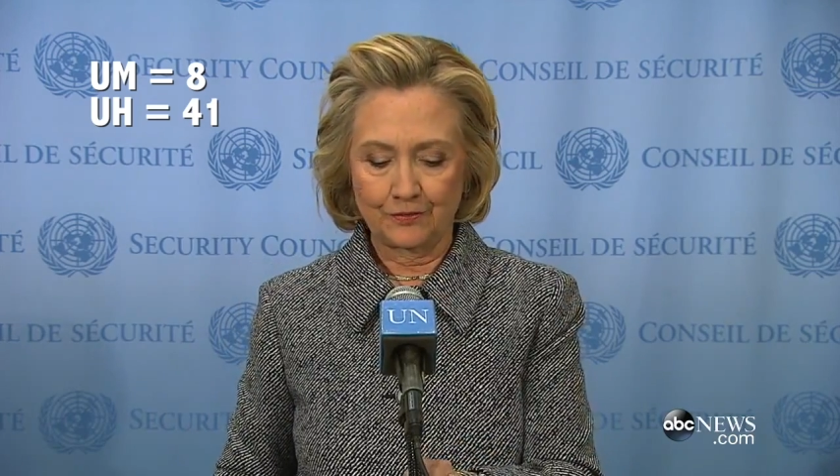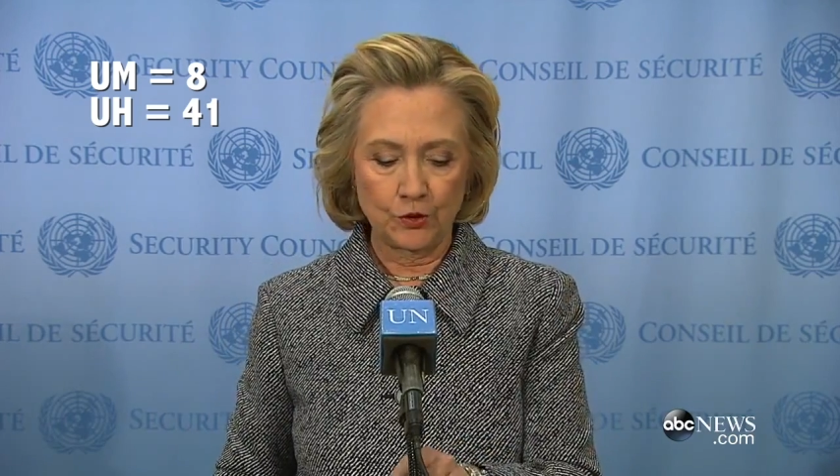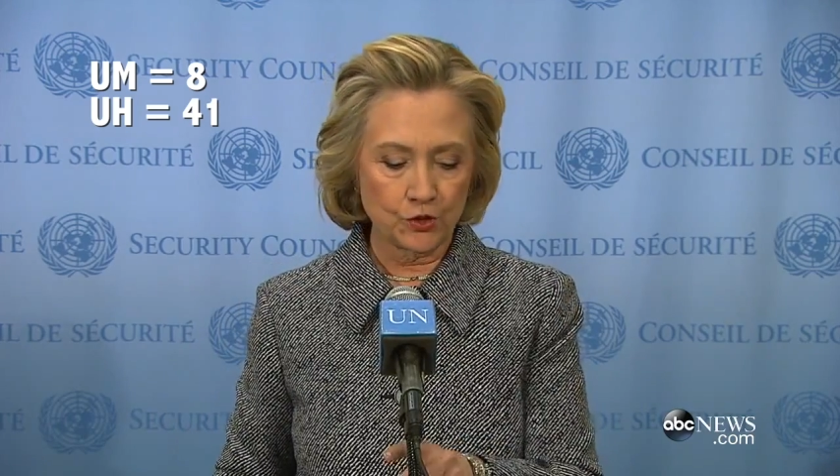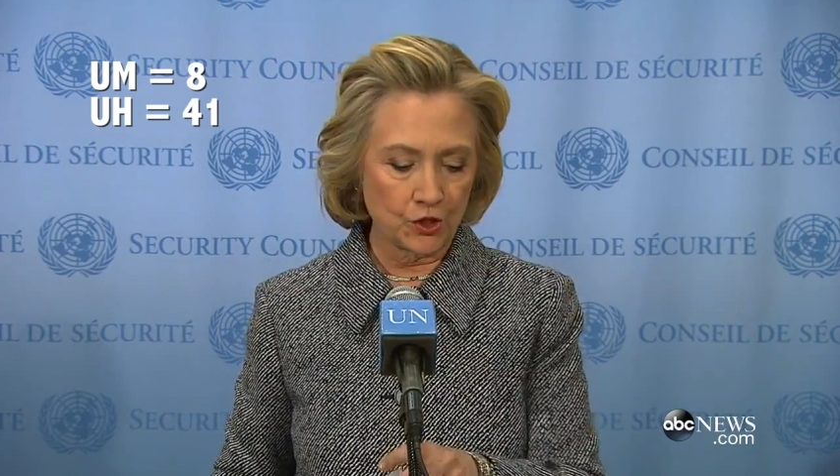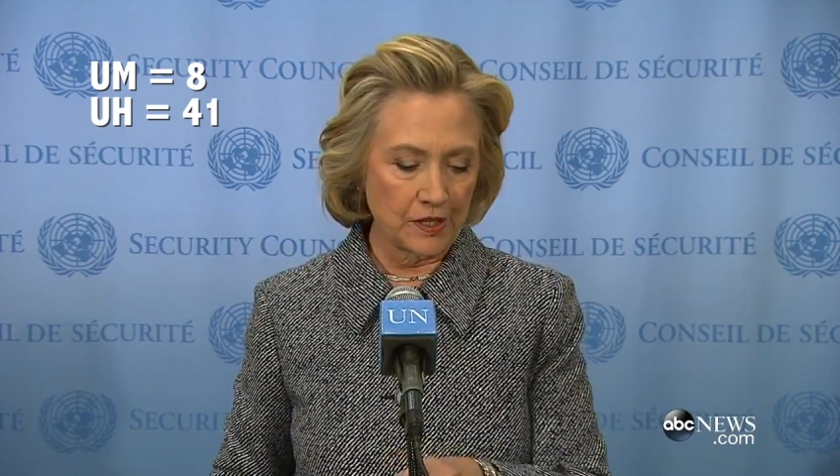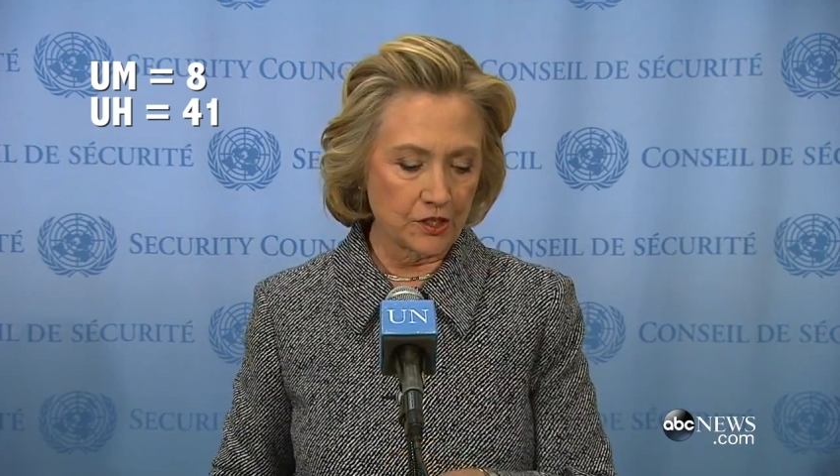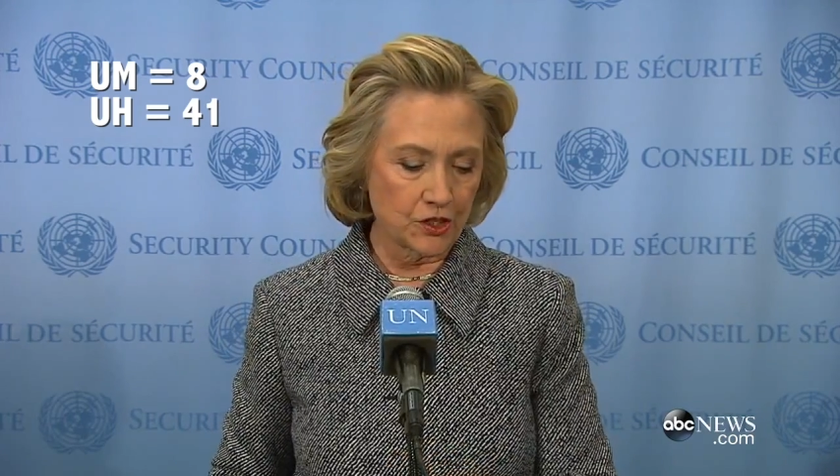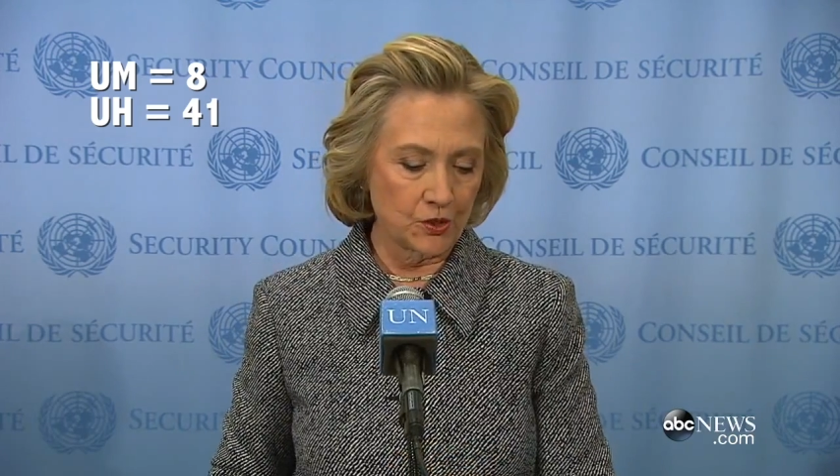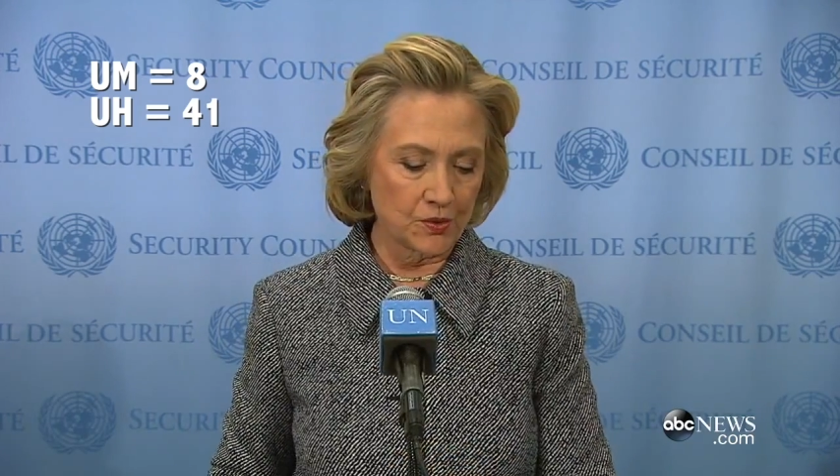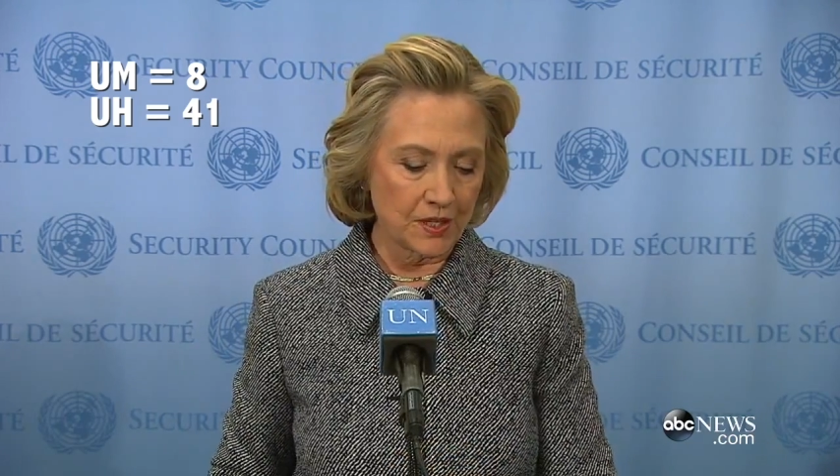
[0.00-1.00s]

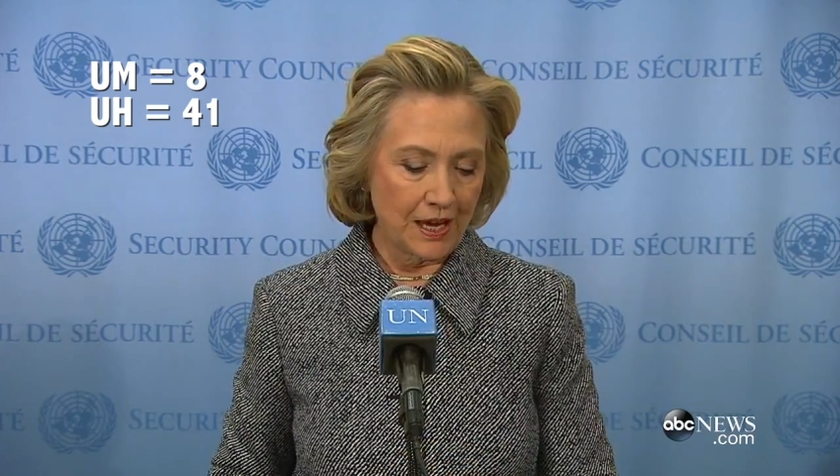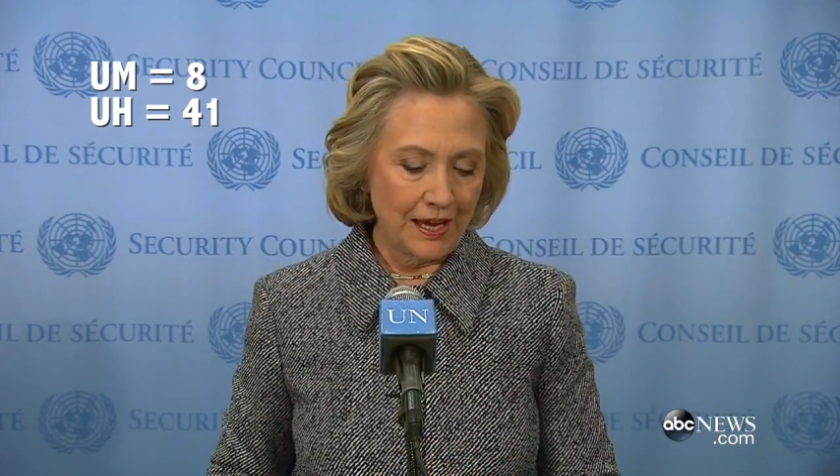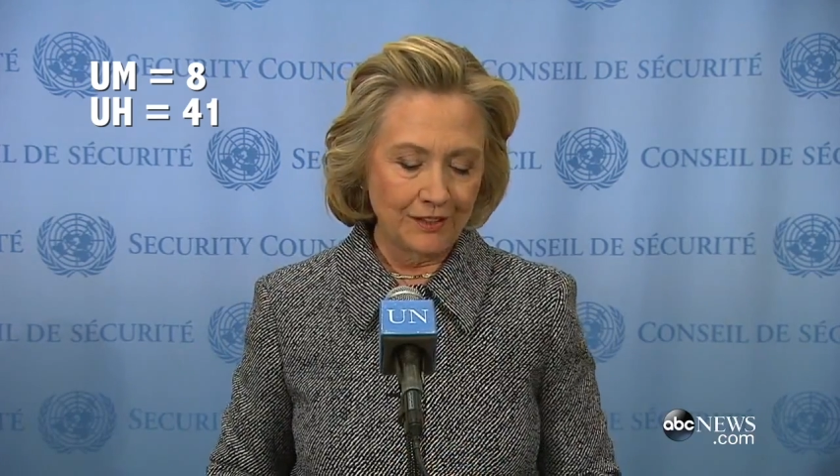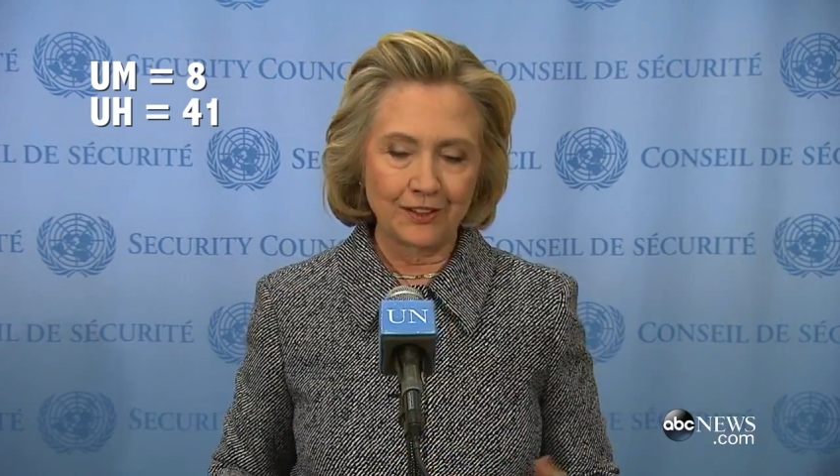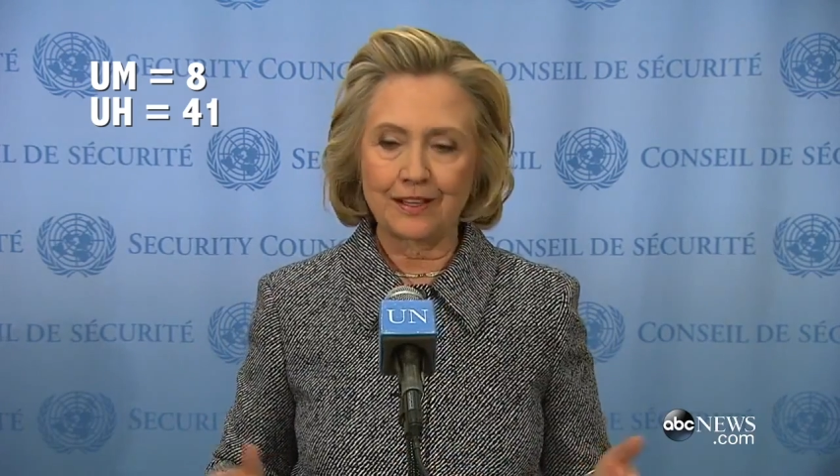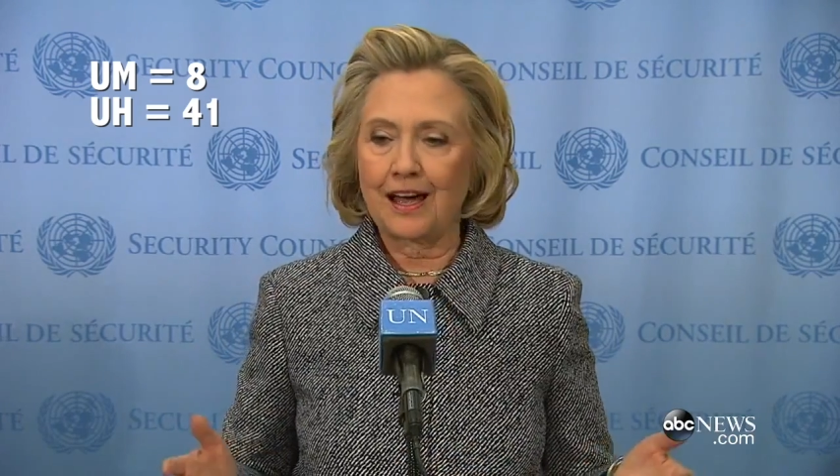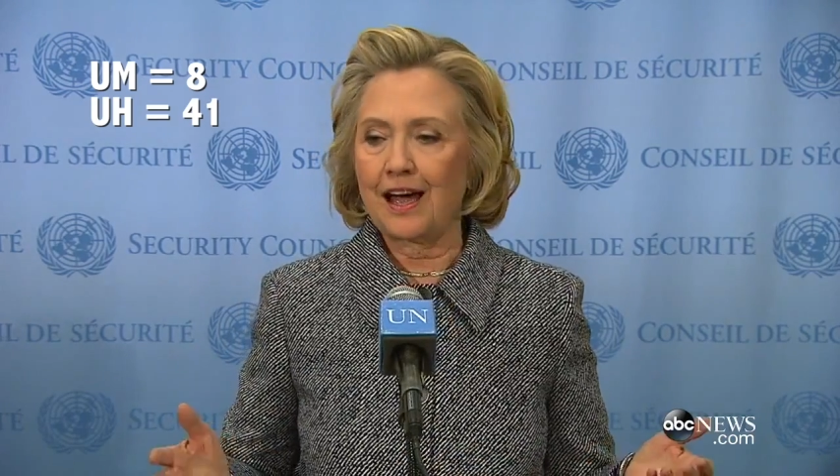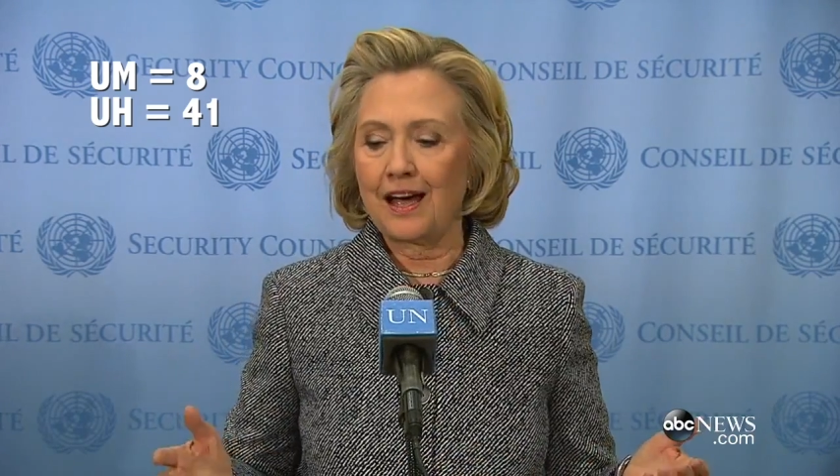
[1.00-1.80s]
issues, look,